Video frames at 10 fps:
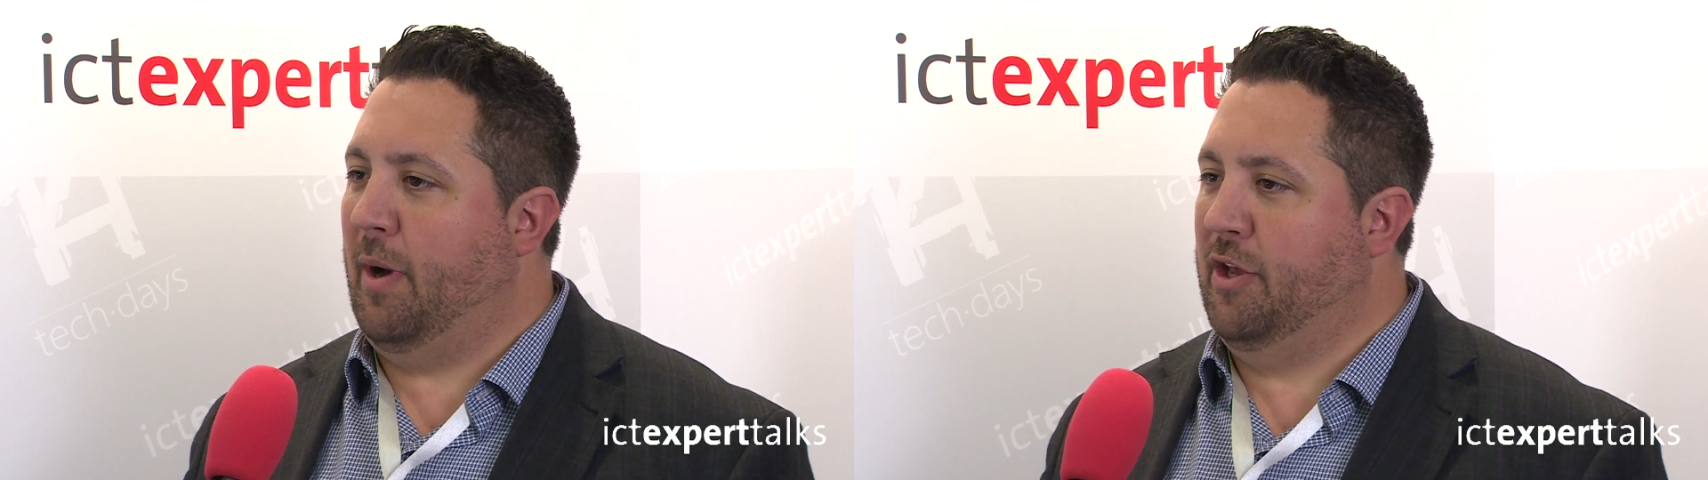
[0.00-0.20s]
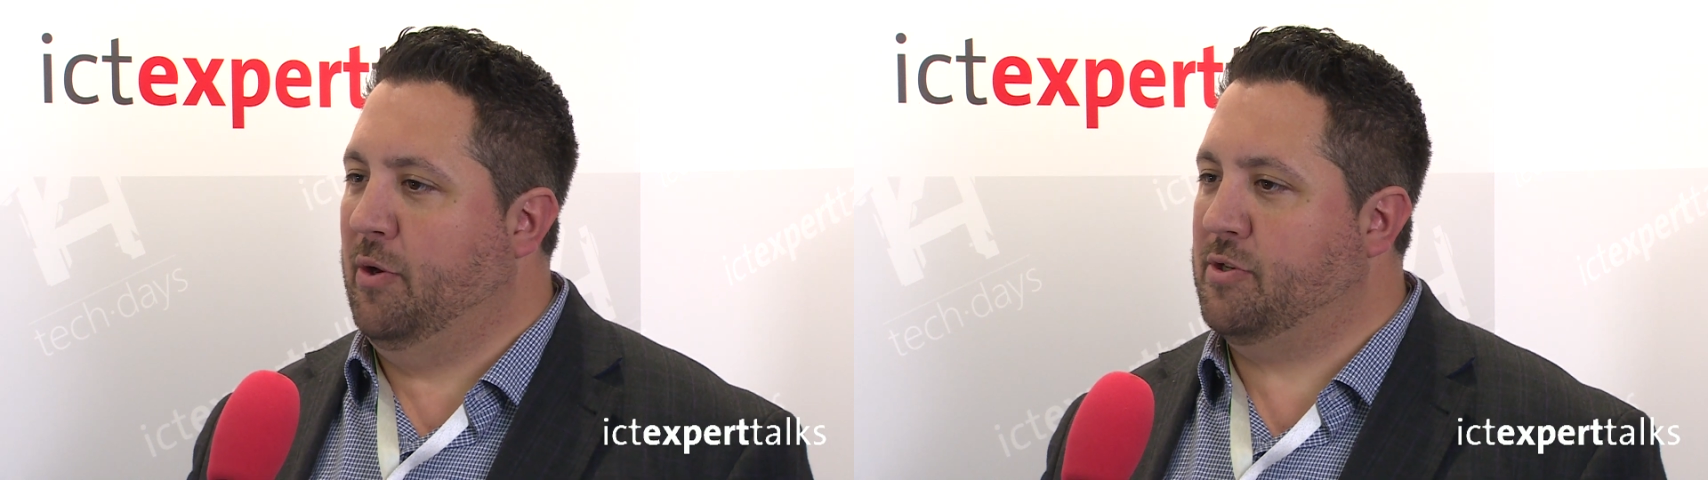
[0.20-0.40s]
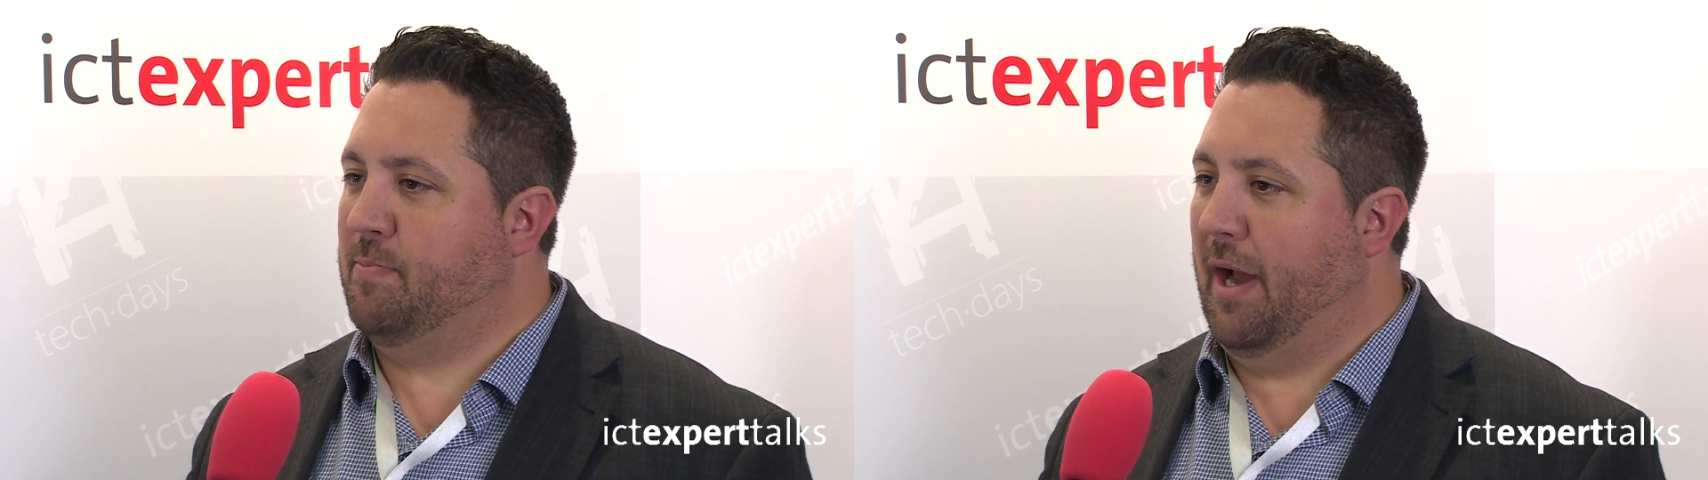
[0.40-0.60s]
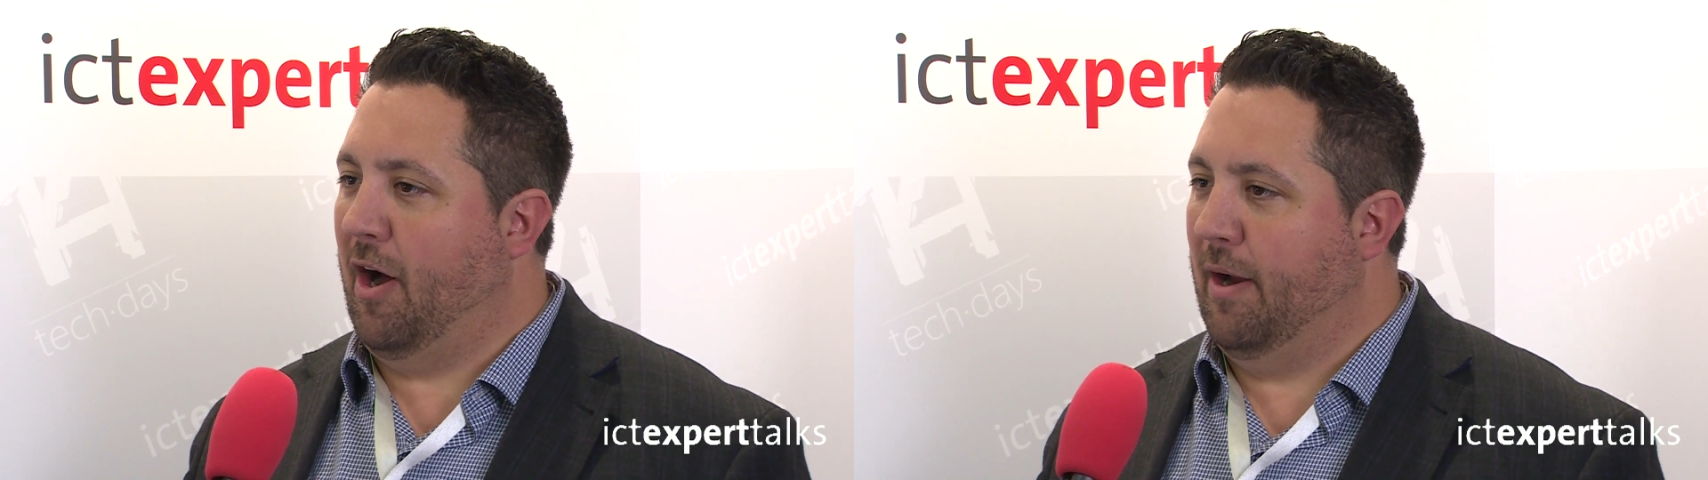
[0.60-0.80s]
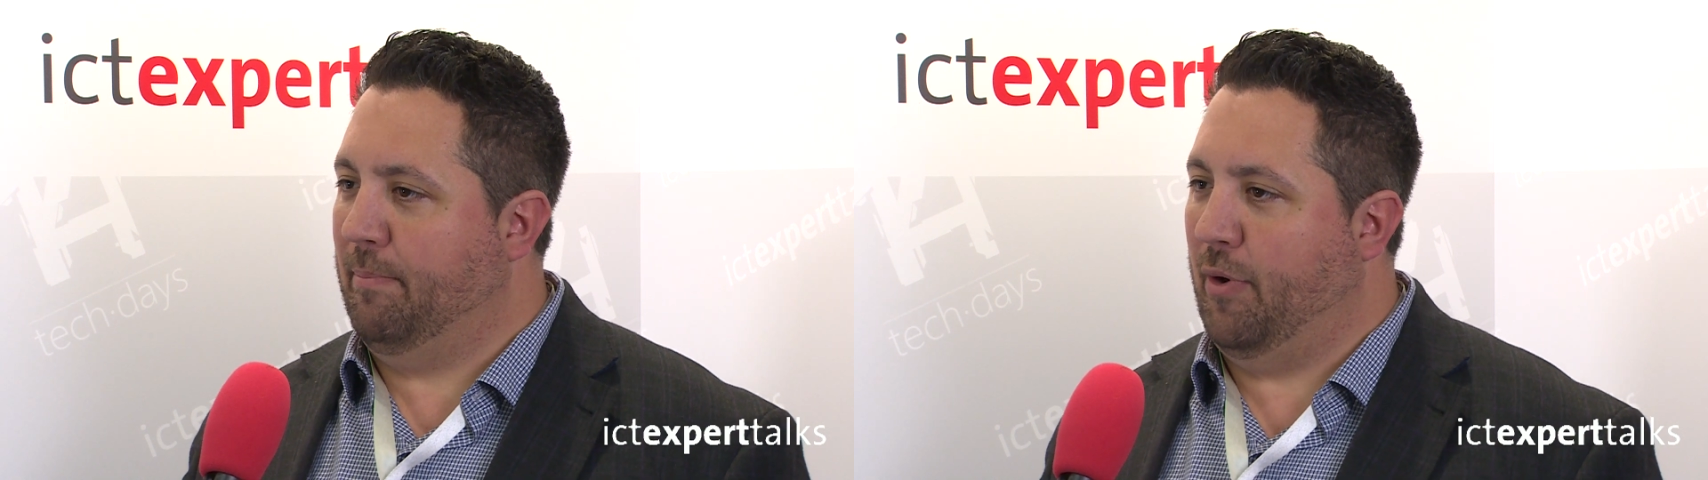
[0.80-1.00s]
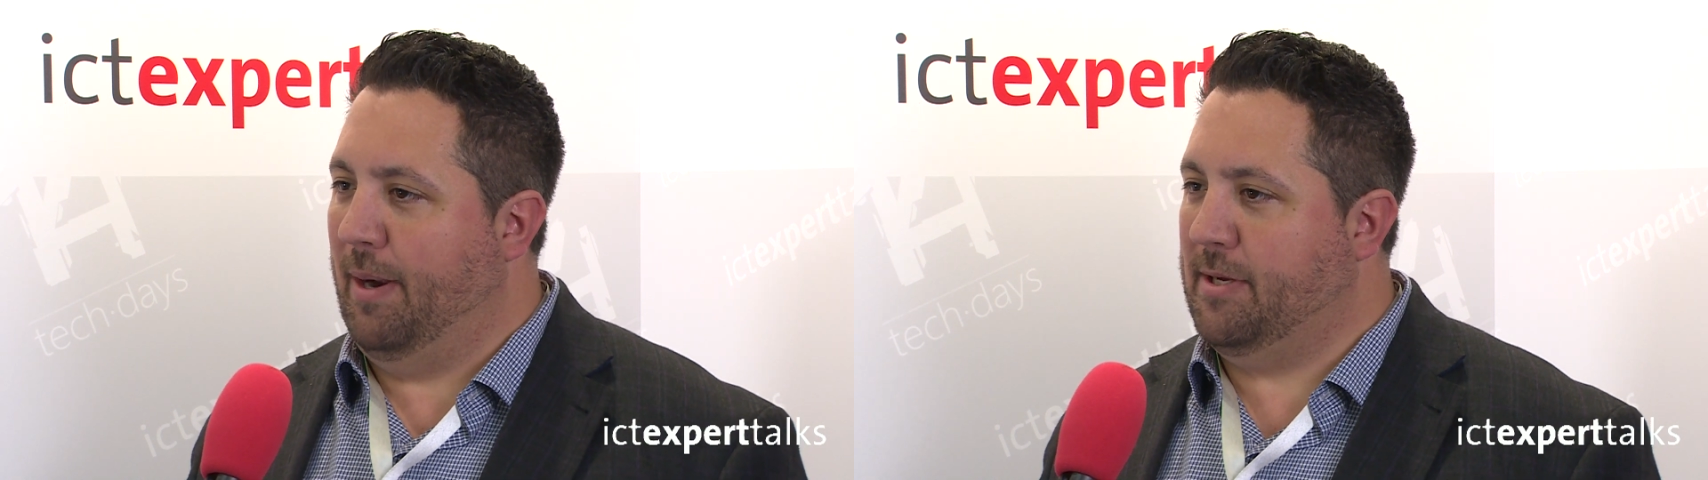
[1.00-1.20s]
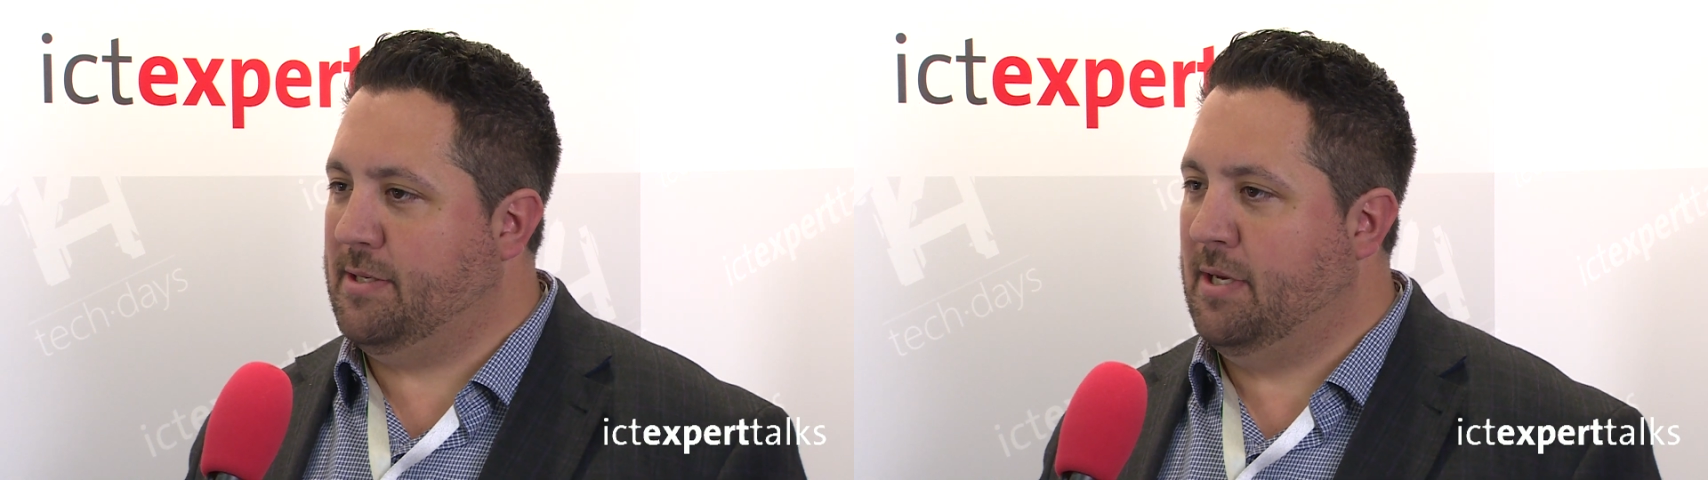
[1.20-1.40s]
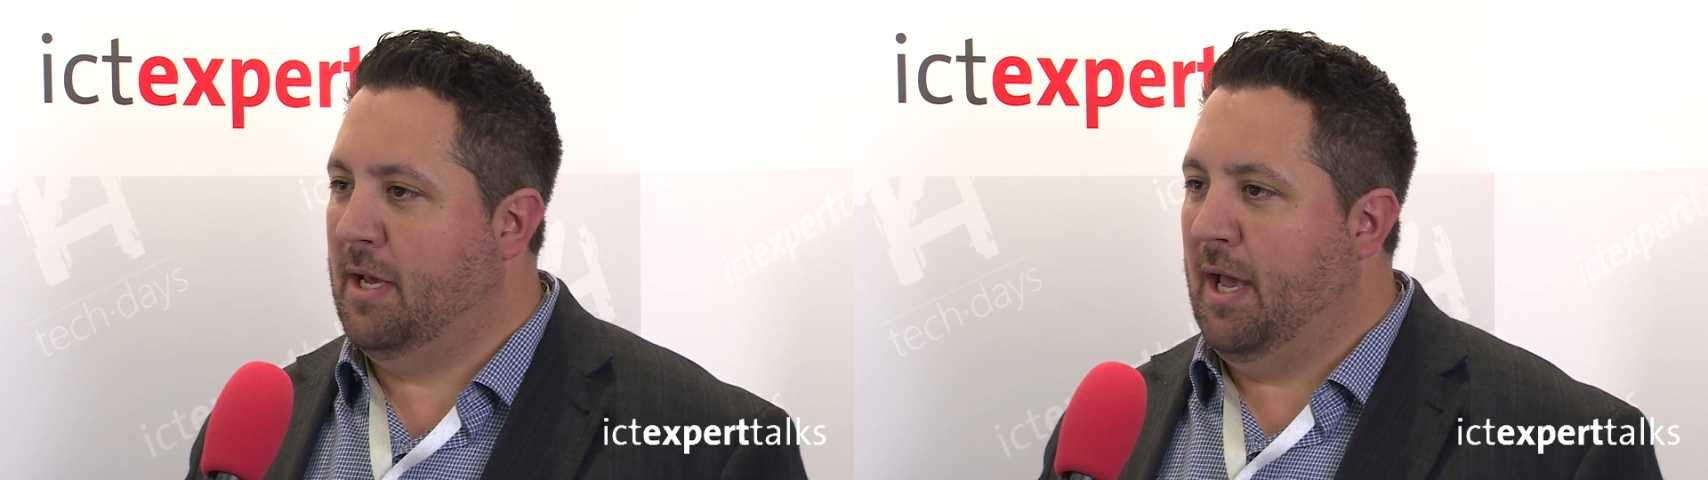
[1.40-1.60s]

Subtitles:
use my on-premise,